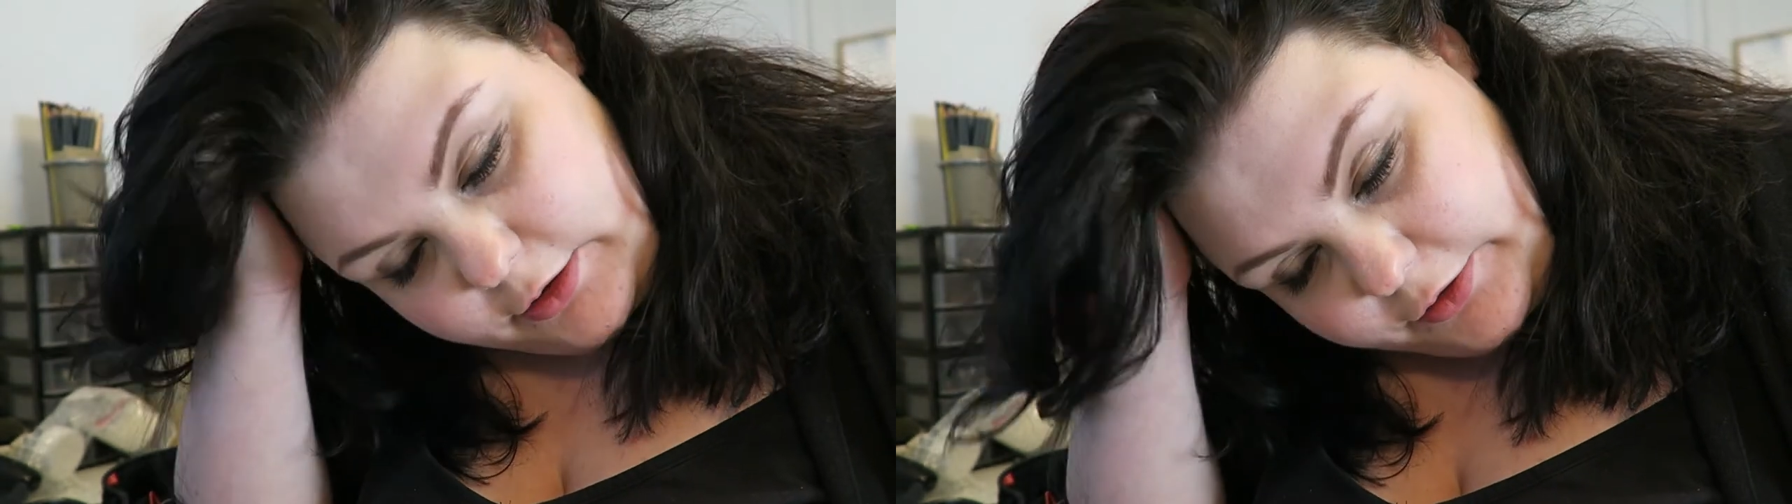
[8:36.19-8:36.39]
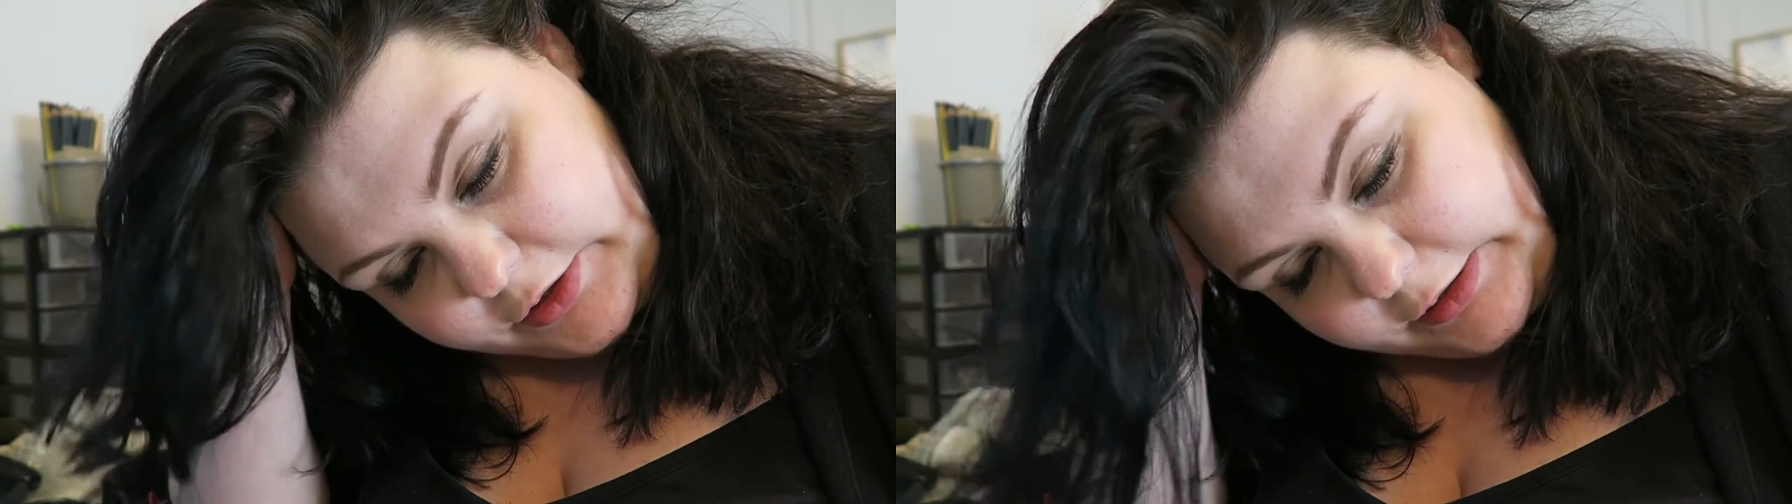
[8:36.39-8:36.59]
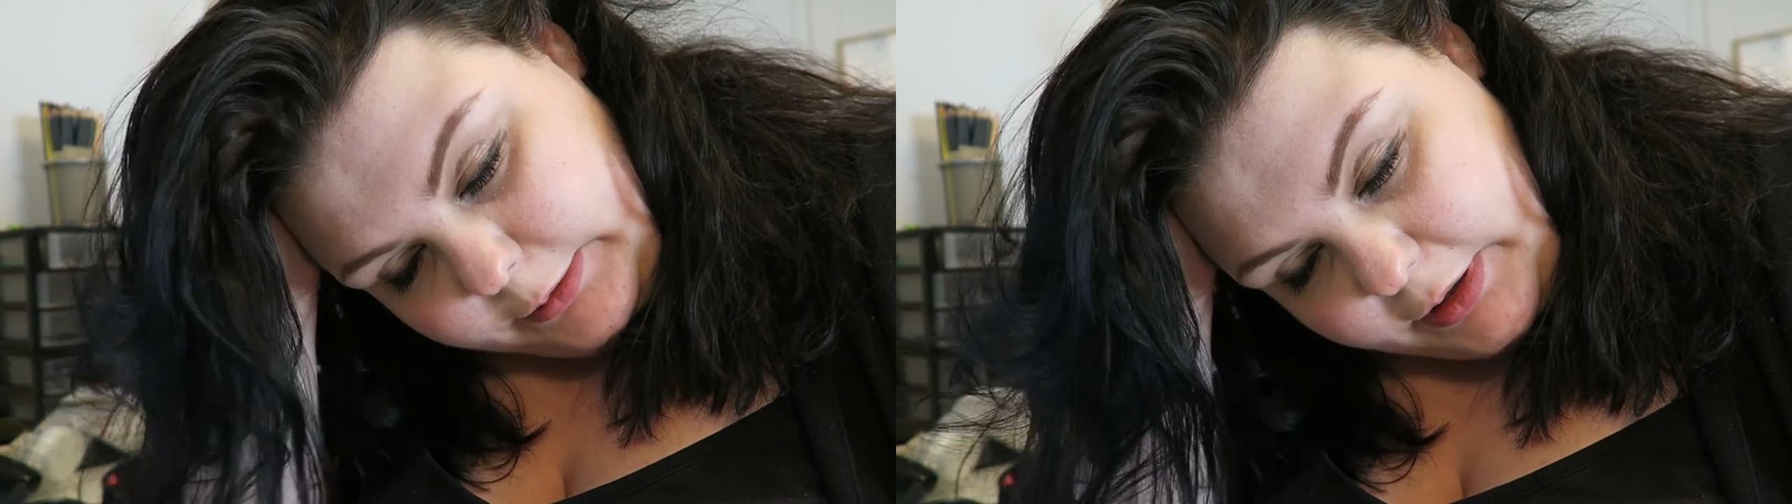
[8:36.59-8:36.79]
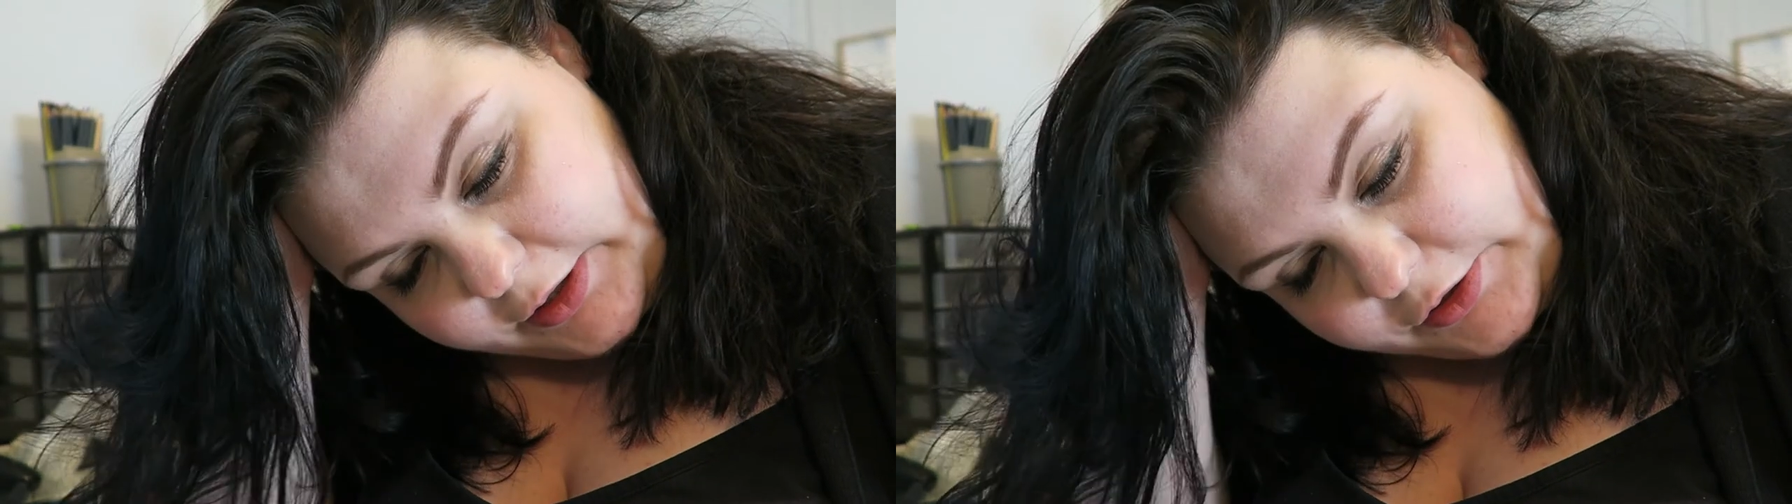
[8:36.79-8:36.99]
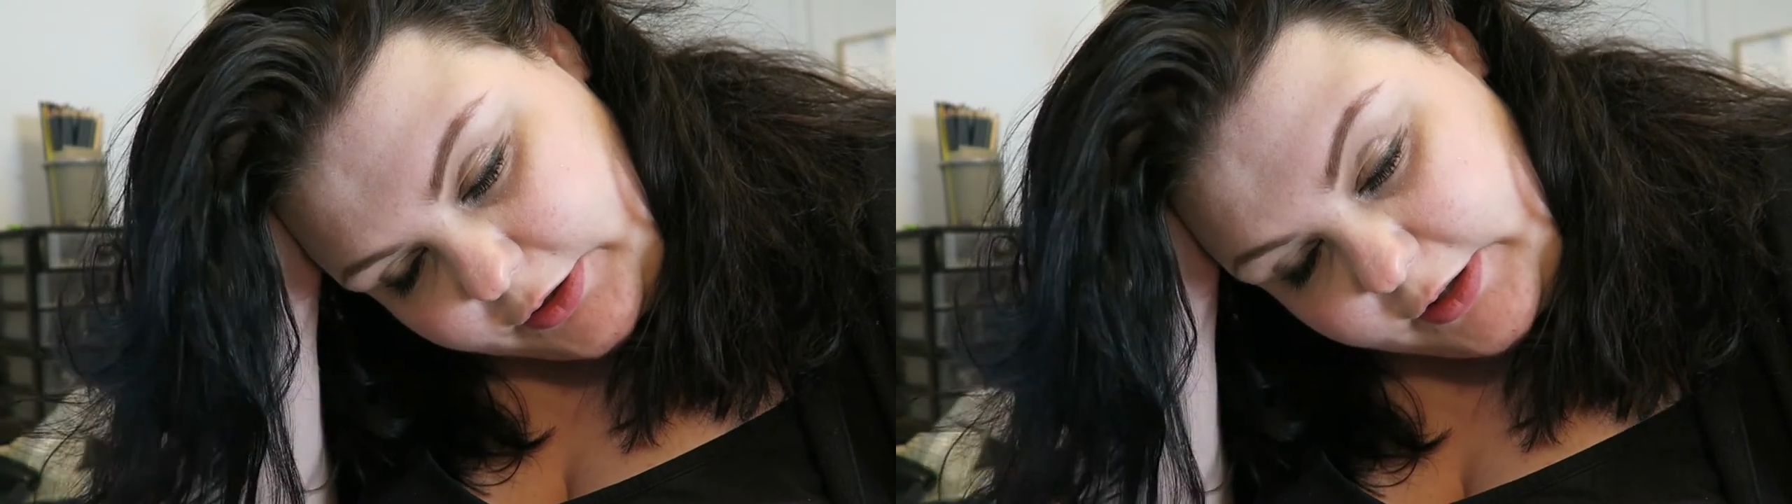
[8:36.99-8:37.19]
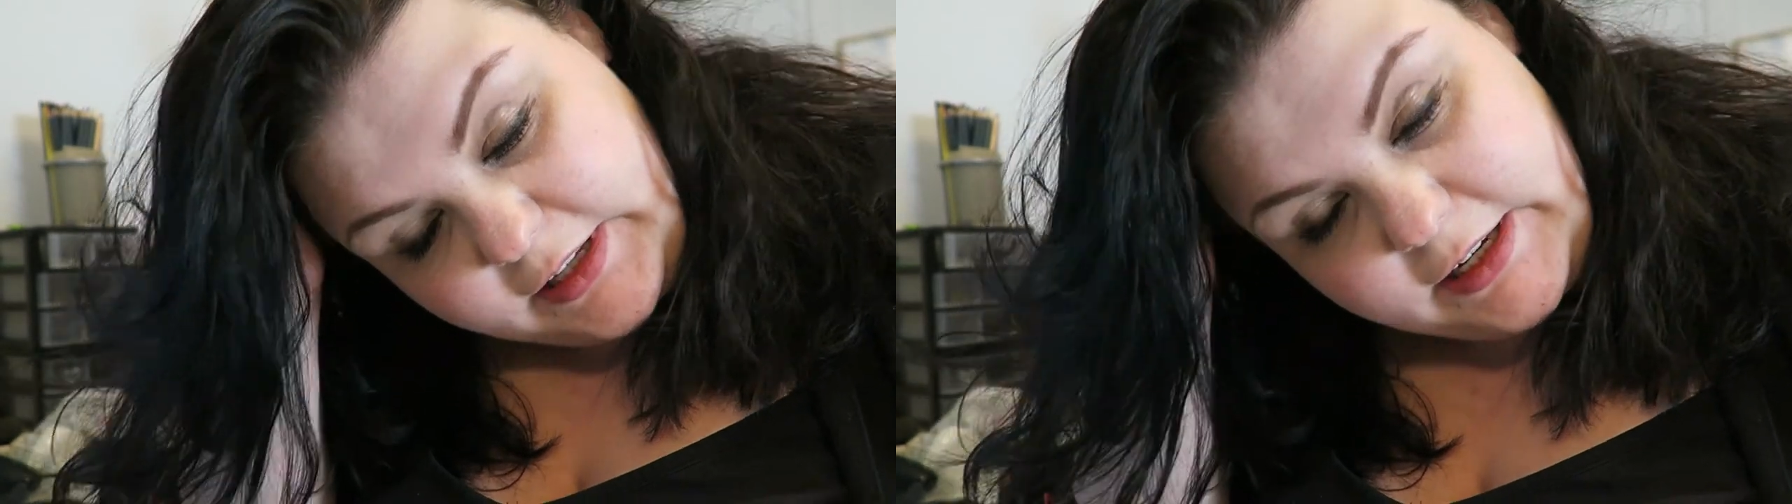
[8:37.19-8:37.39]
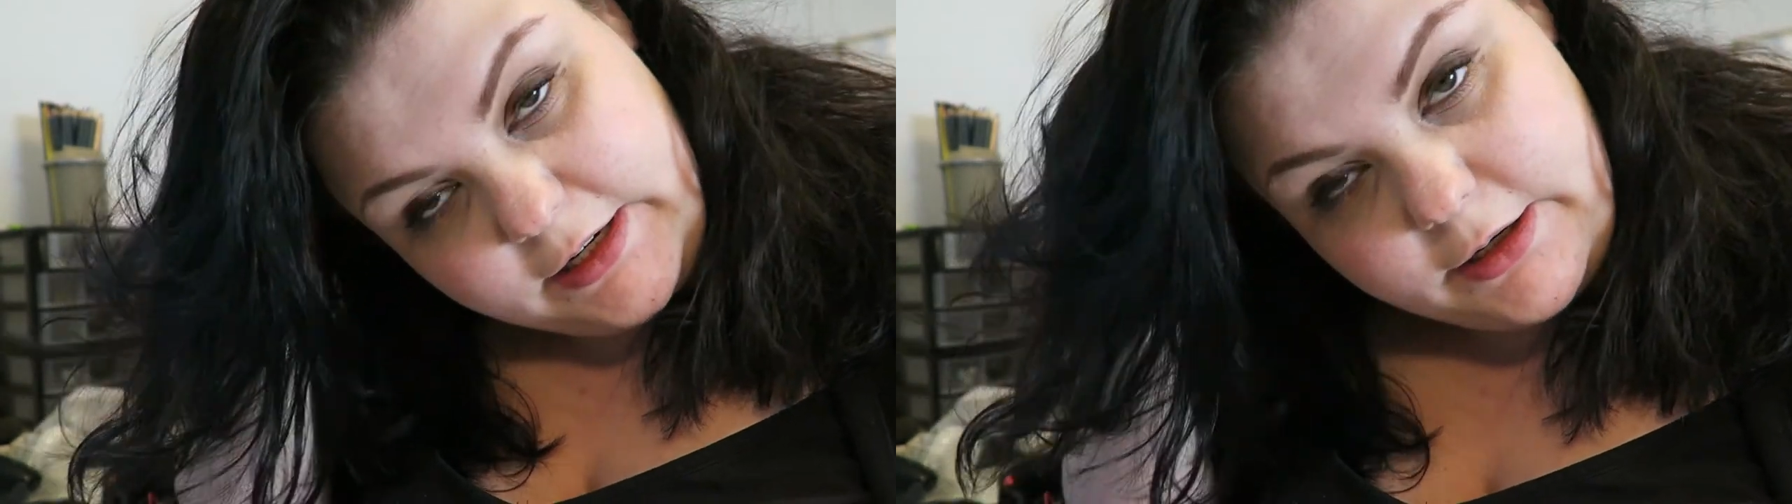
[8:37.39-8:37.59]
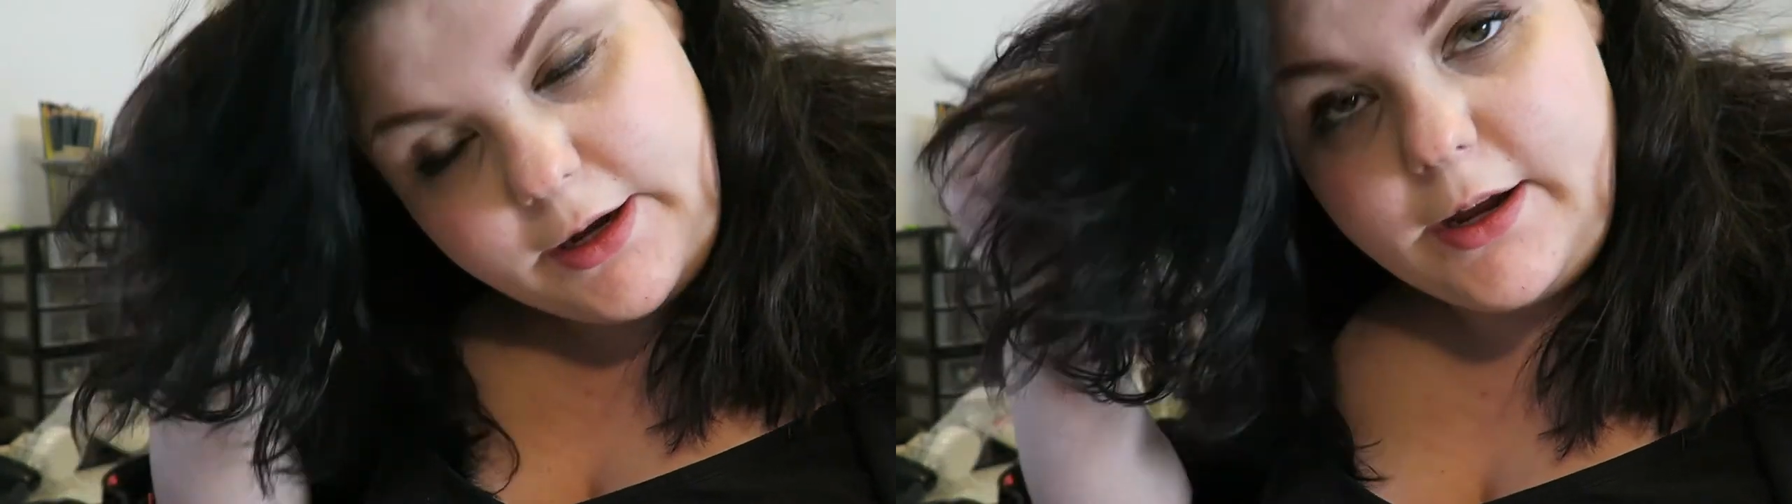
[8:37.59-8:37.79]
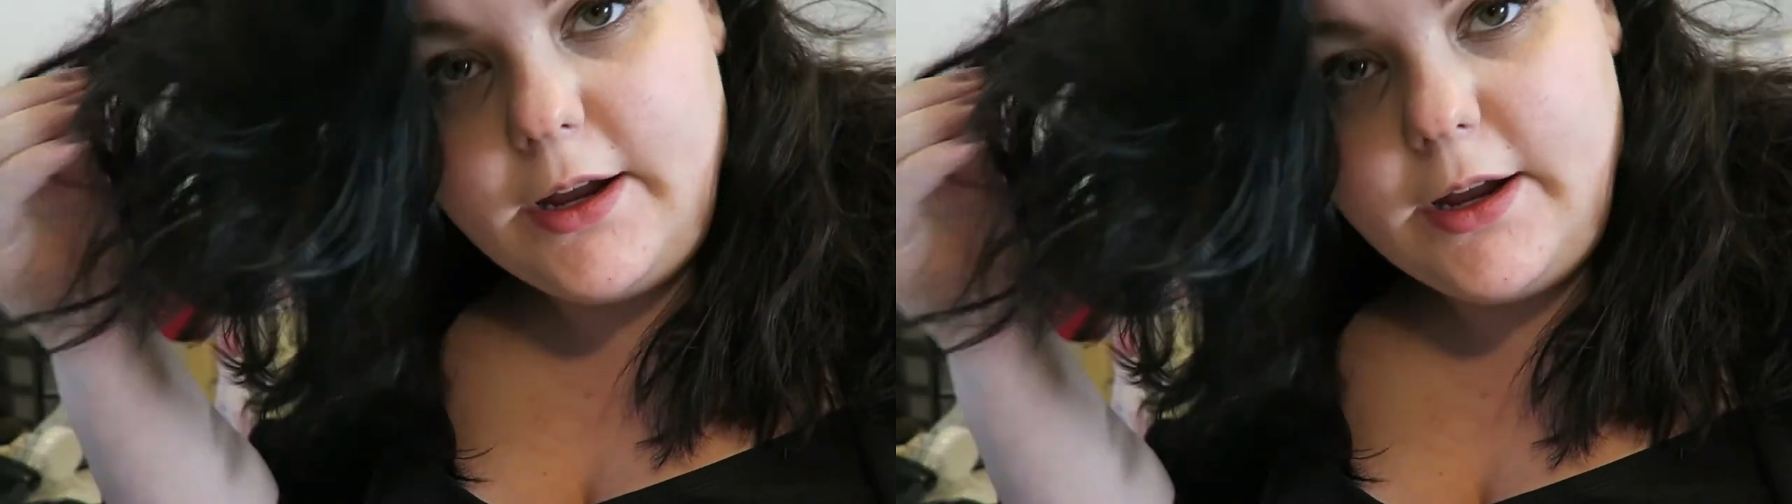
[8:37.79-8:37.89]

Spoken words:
not doing much other than